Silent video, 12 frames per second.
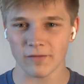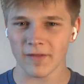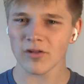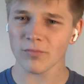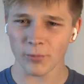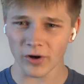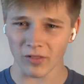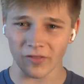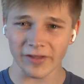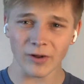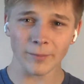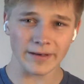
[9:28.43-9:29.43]
If they just put a
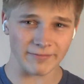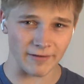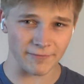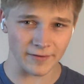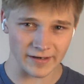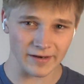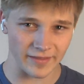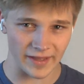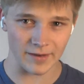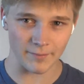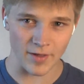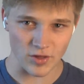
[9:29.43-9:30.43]
little bit of effort into the
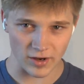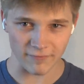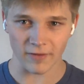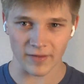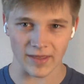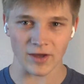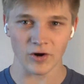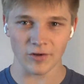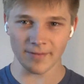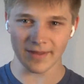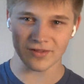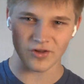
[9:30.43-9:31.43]
animation, I feel like it could
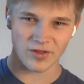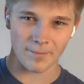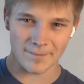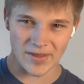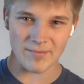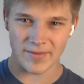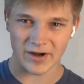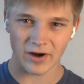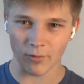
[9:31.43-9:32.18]
have been just a bit better.